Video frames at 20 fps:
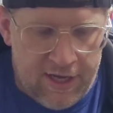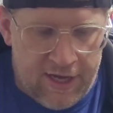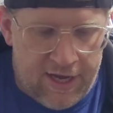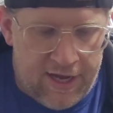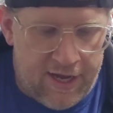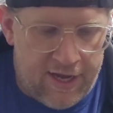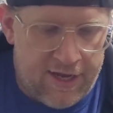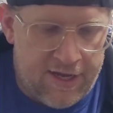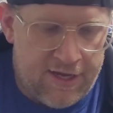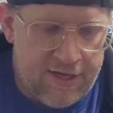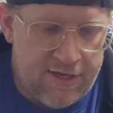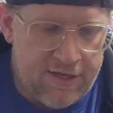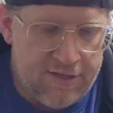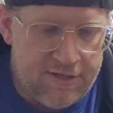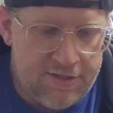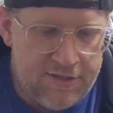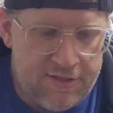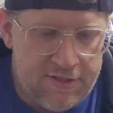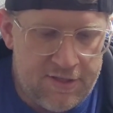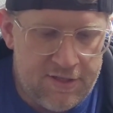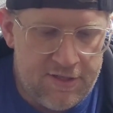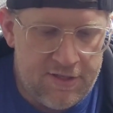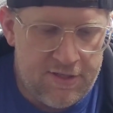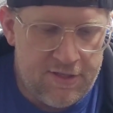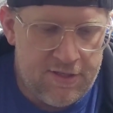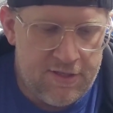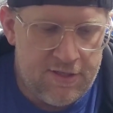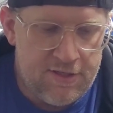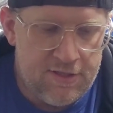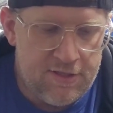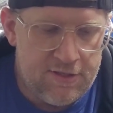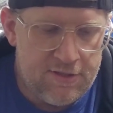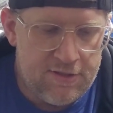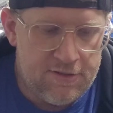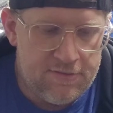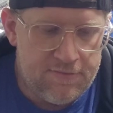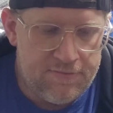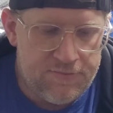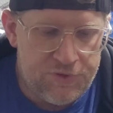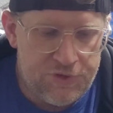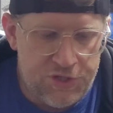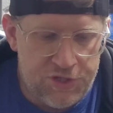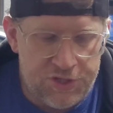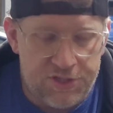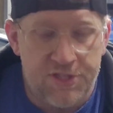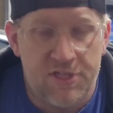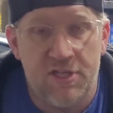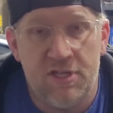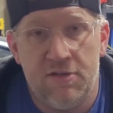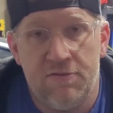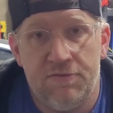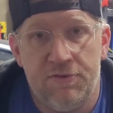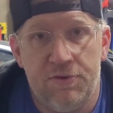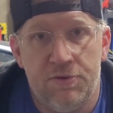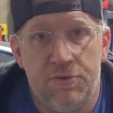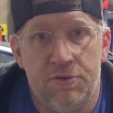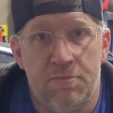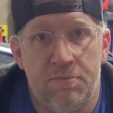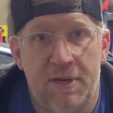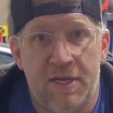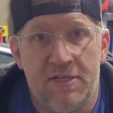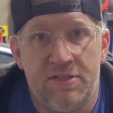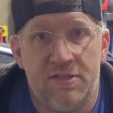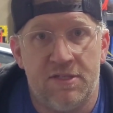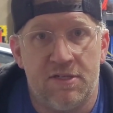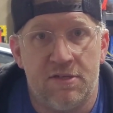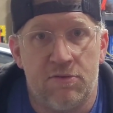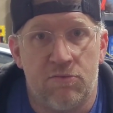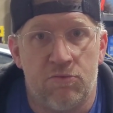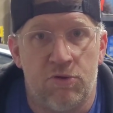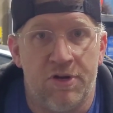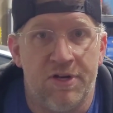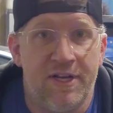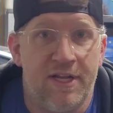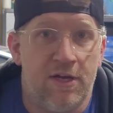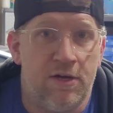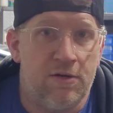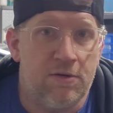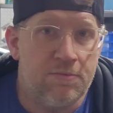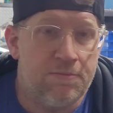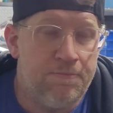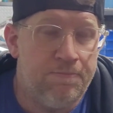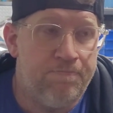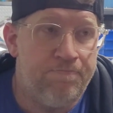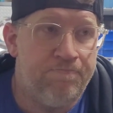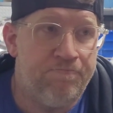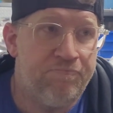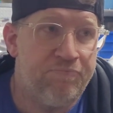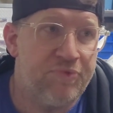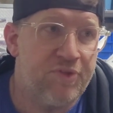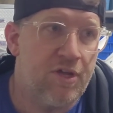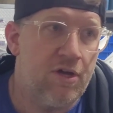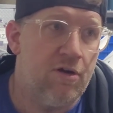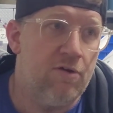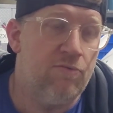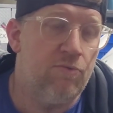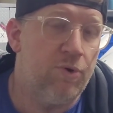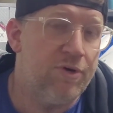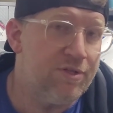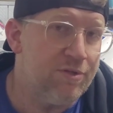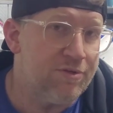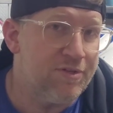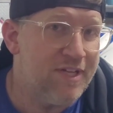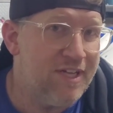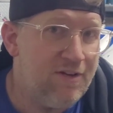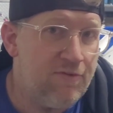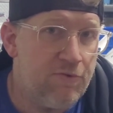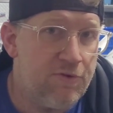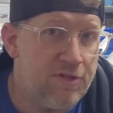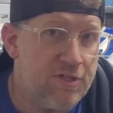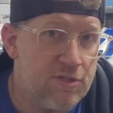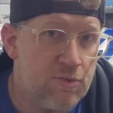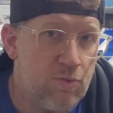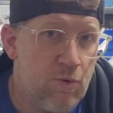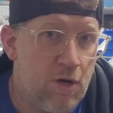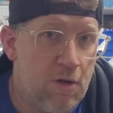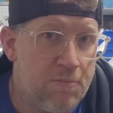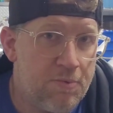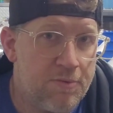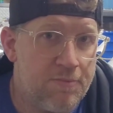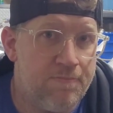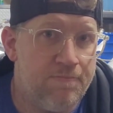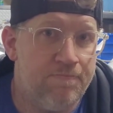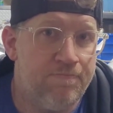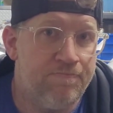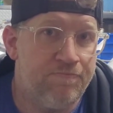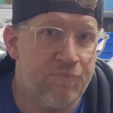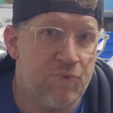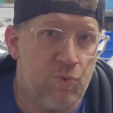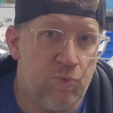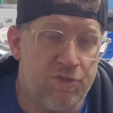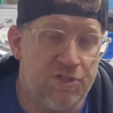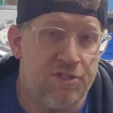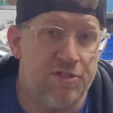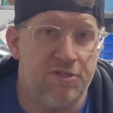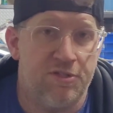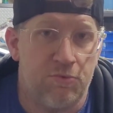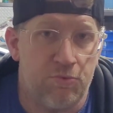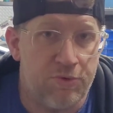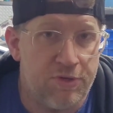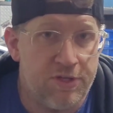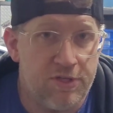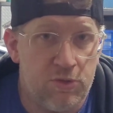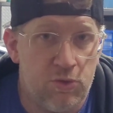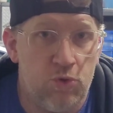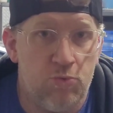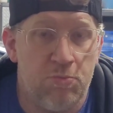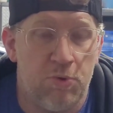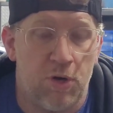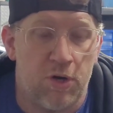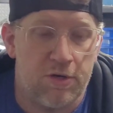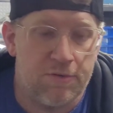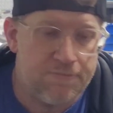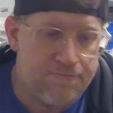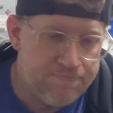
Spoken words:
And just to give you the basic rundown of what you'll need for the swap, which is the really cool part.